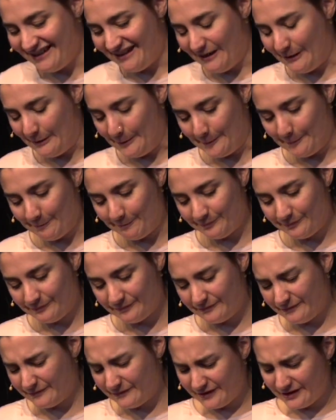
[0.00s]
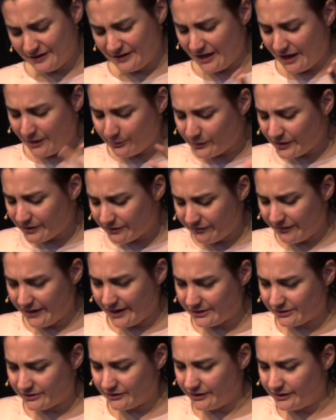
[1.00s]
There are weird
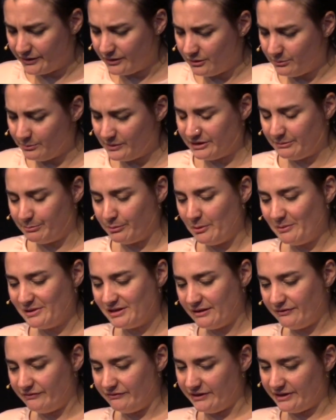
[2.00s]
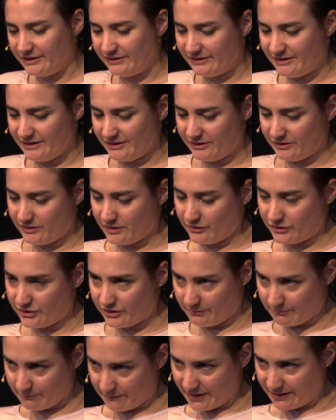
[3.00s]
things going on, but the problem is that this is
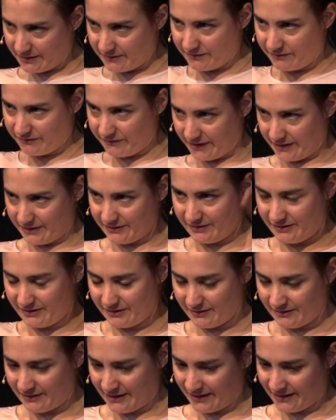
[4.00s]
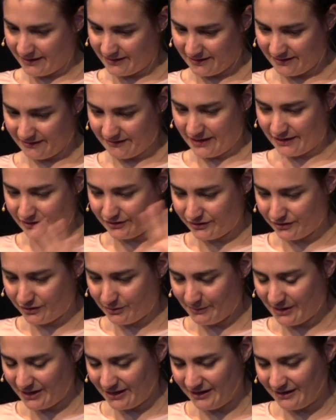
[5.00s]
touching many things. Like, there are so
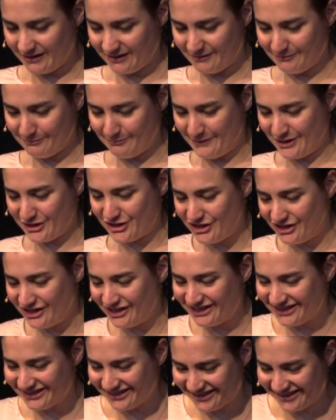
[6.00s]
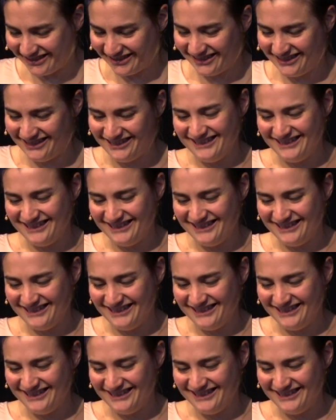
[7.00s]
many machineries